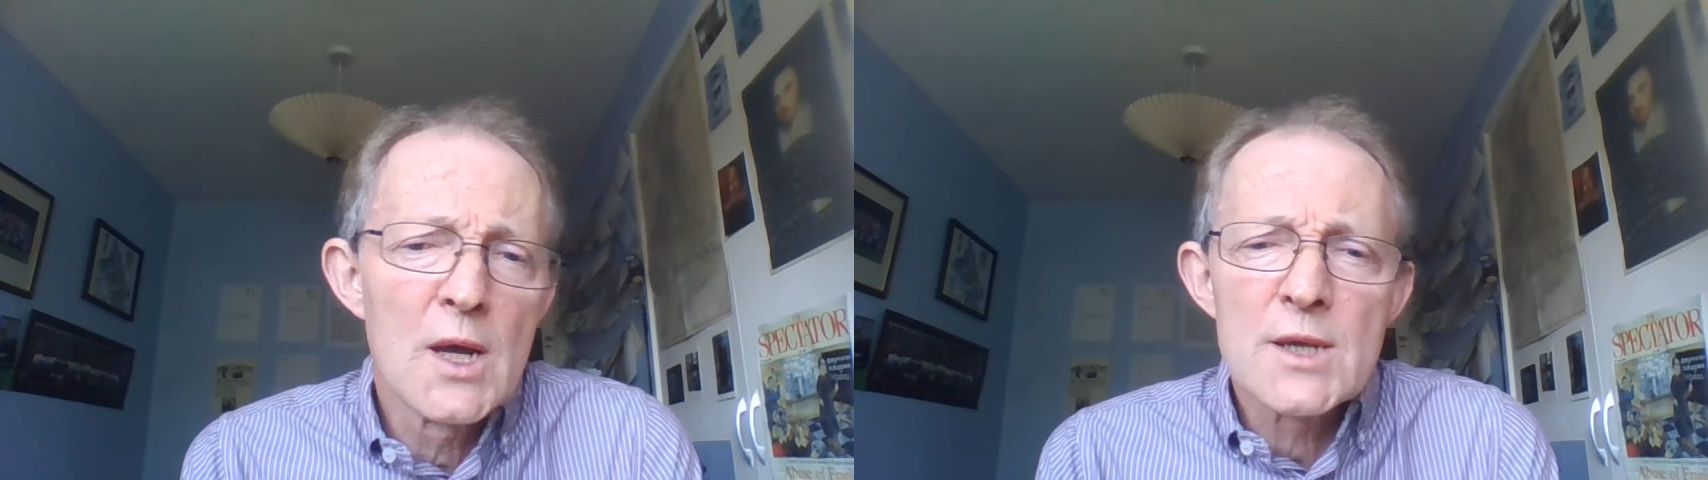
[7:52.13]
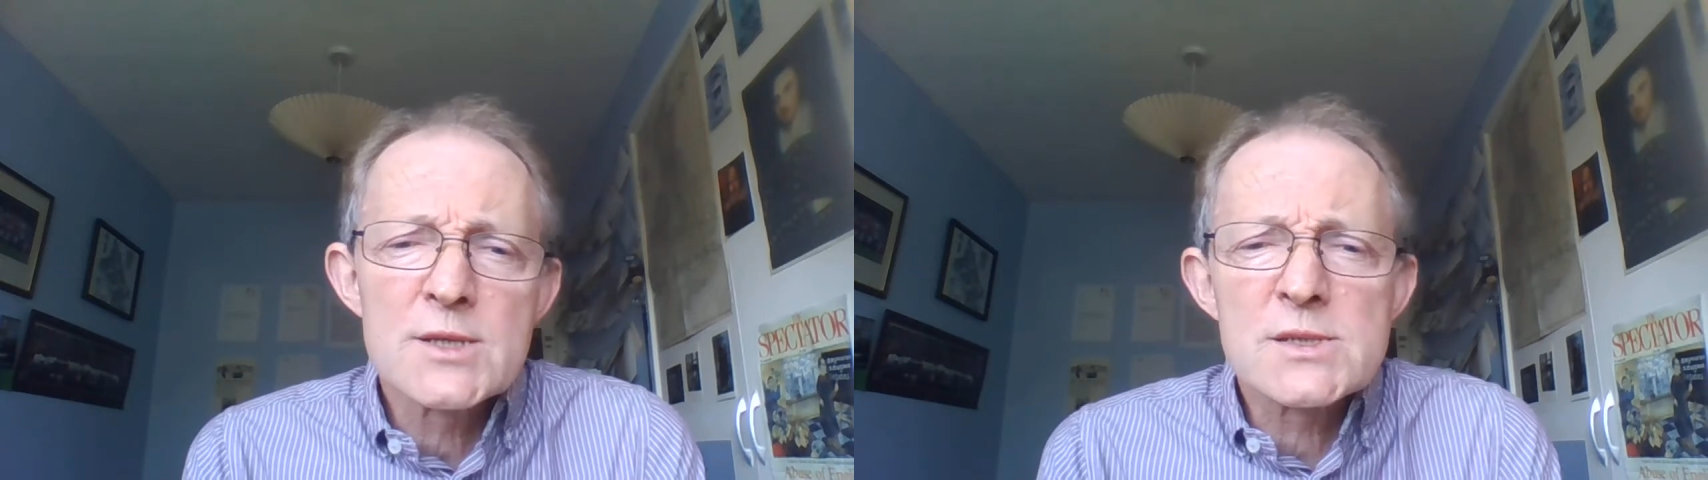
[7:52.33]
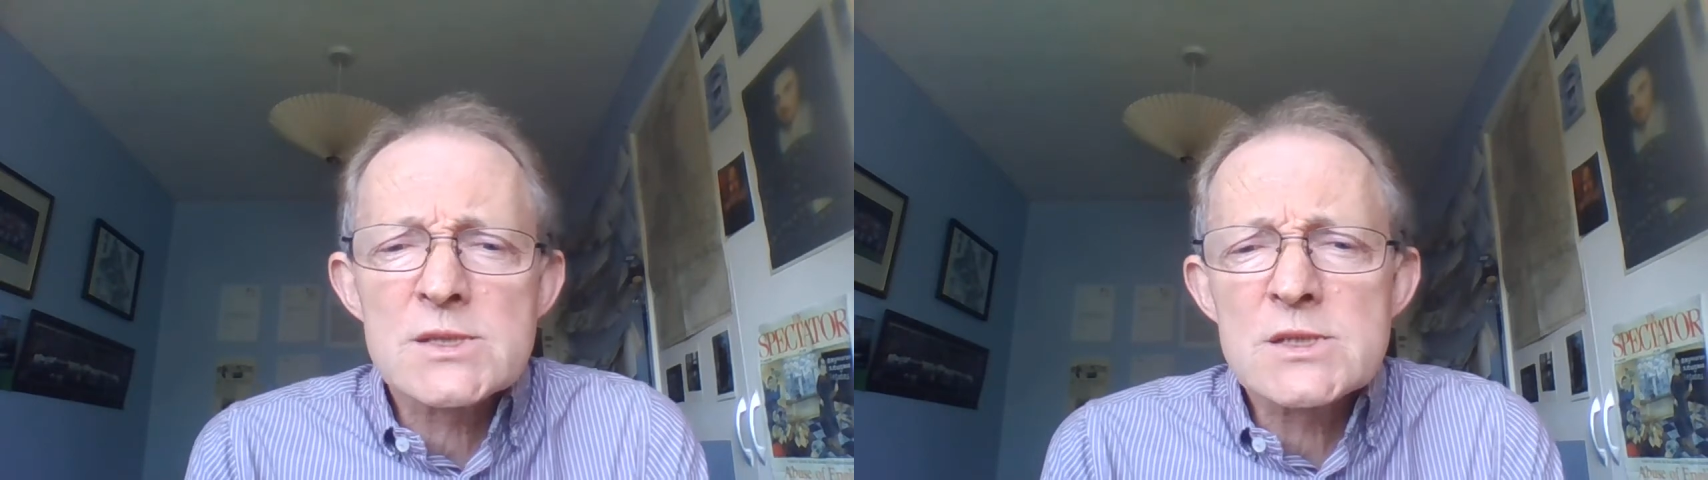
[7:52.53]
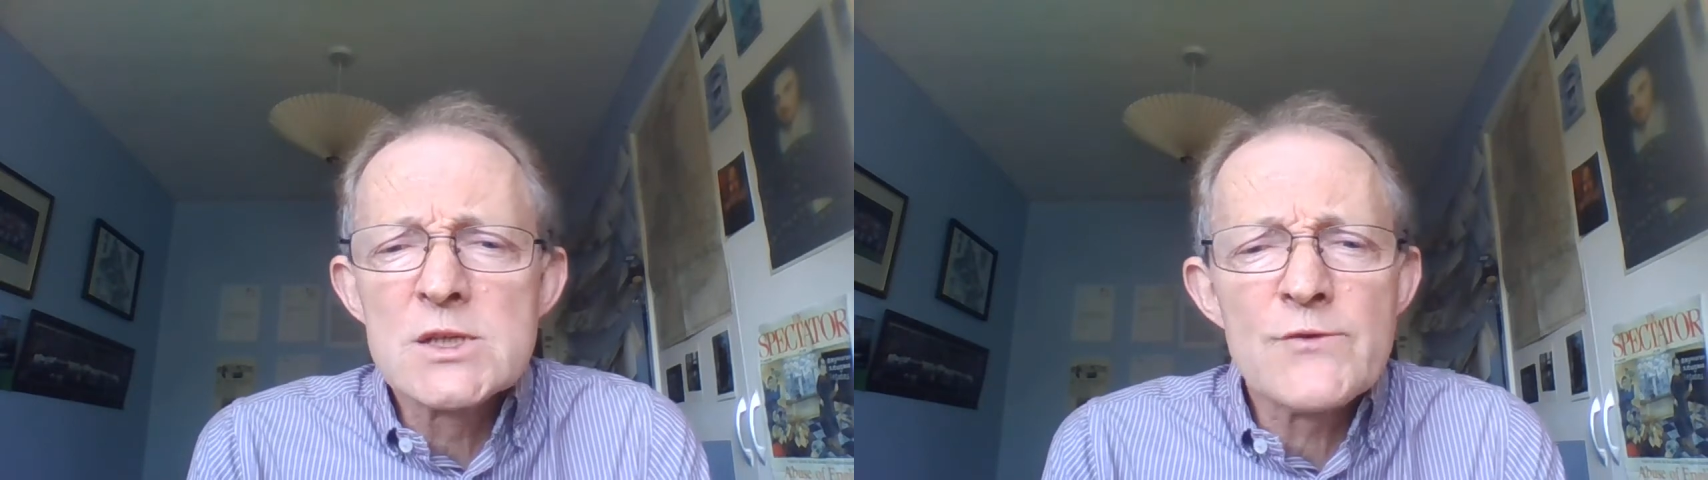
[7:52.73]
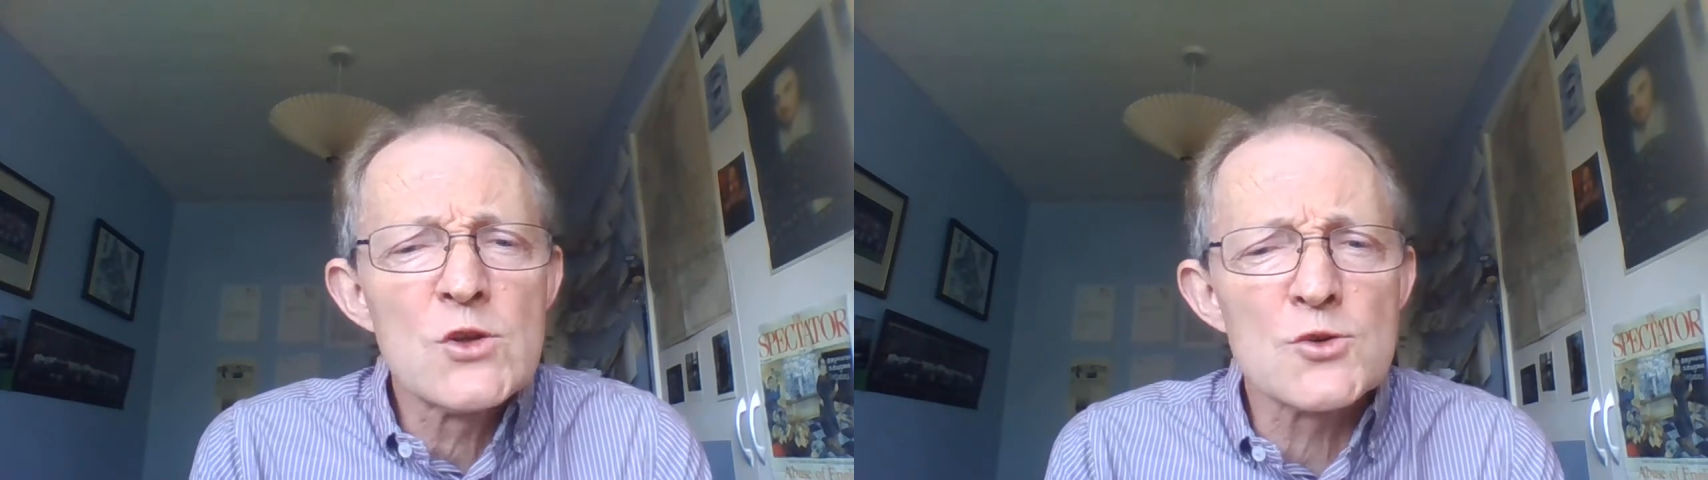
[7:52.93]
to
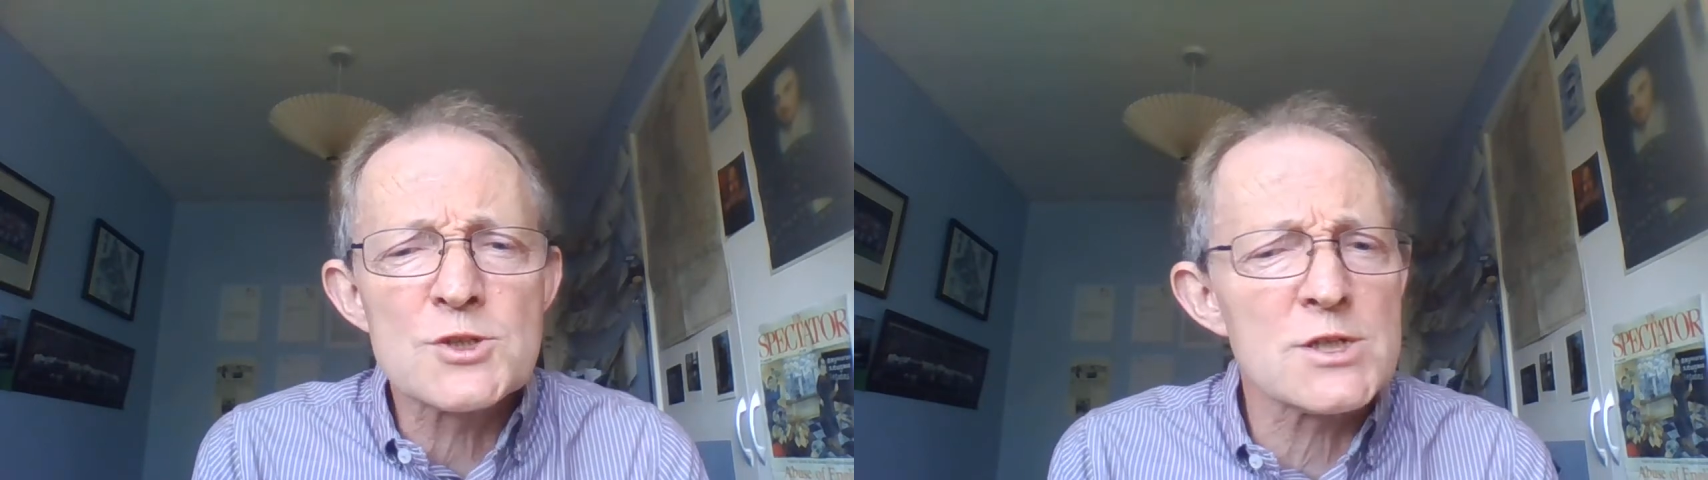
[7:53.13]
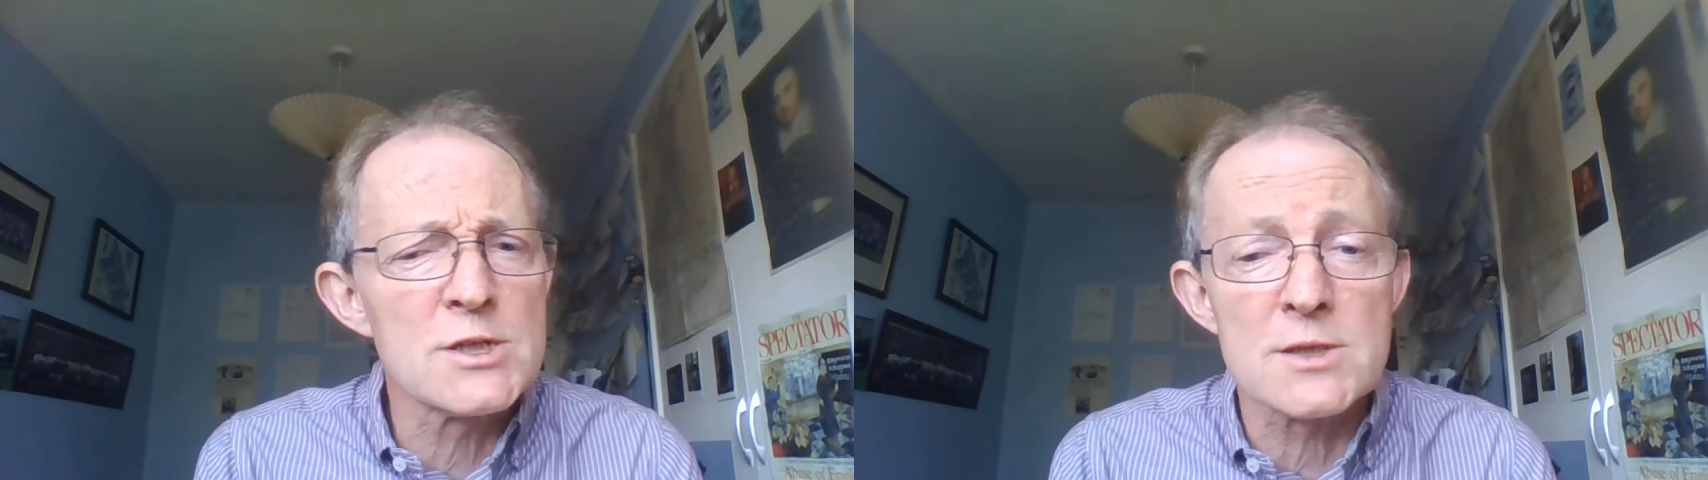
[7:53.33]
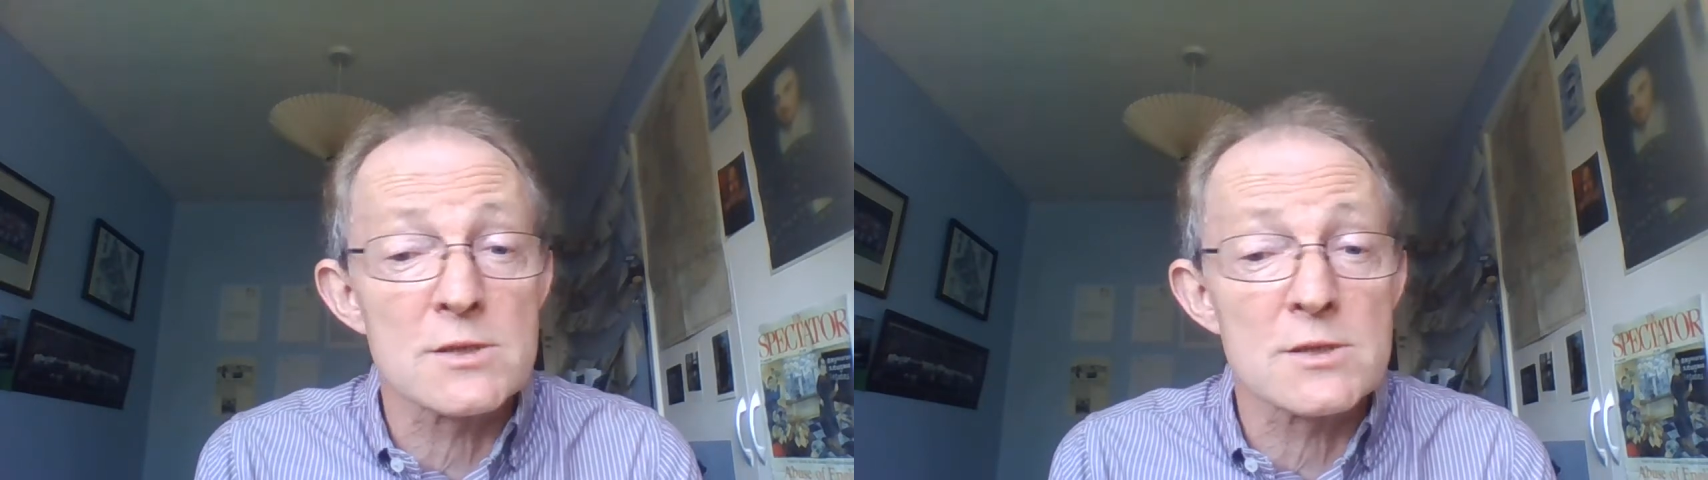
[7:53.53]
serve your turn